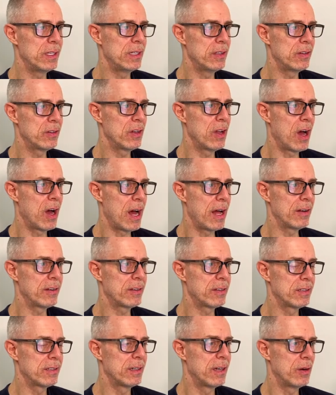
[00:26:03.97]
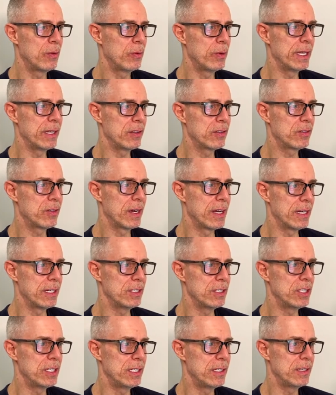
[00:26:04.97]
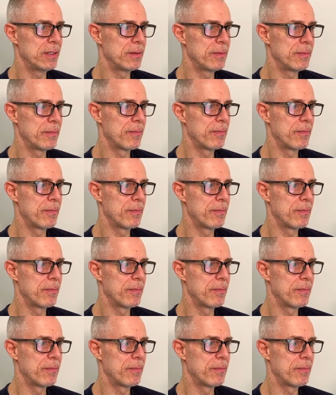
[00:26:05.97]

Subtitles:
is not a winning strategy.